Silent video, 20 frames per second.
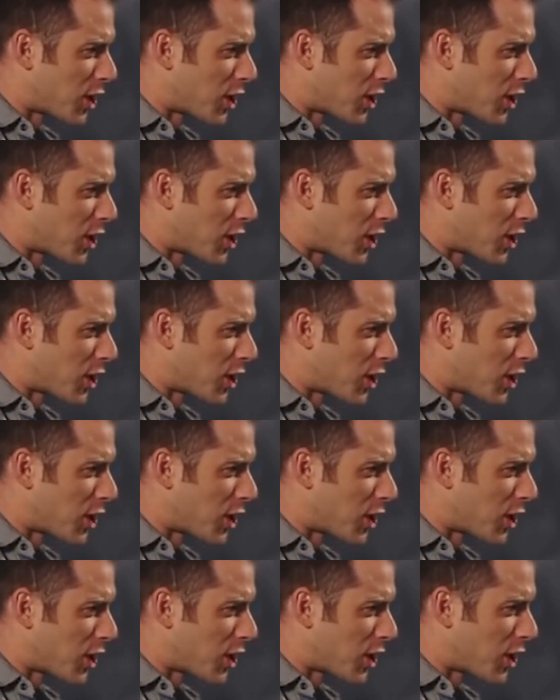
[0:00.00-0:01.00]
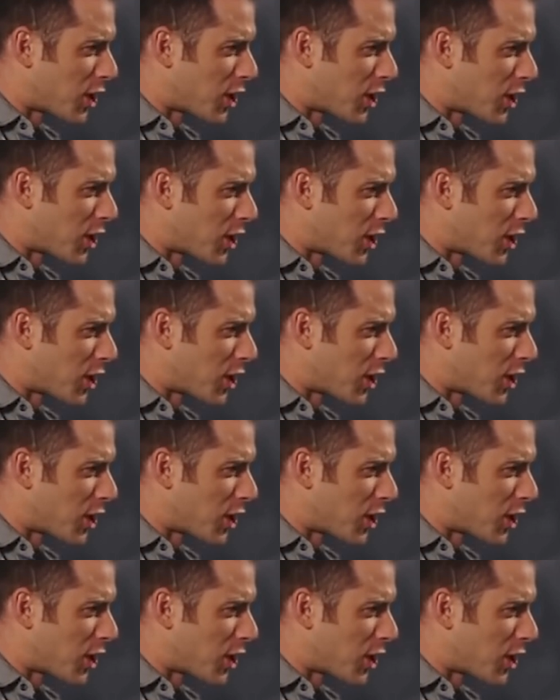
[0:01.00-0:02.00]

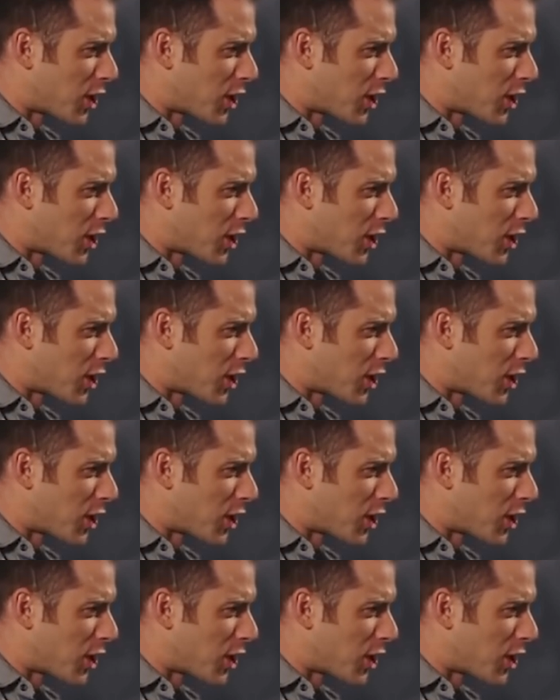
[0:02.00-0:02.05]
The person shown says nothing.